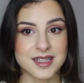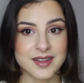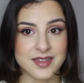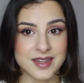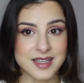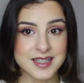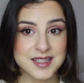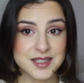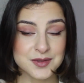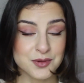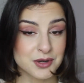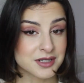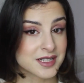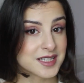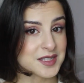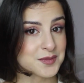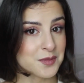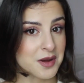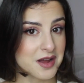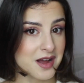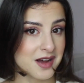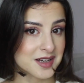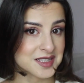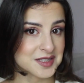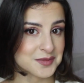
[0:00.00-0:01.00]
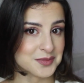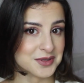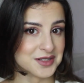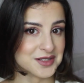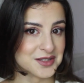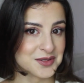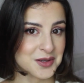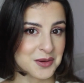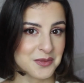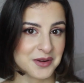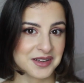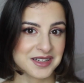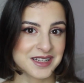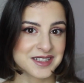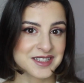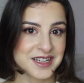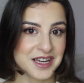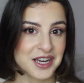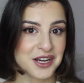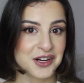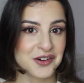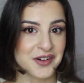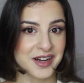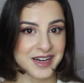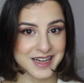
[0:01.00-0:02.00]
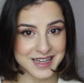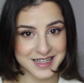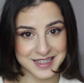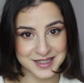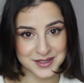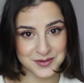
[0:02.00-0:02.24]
This one is my husband, so I'm gonna decorate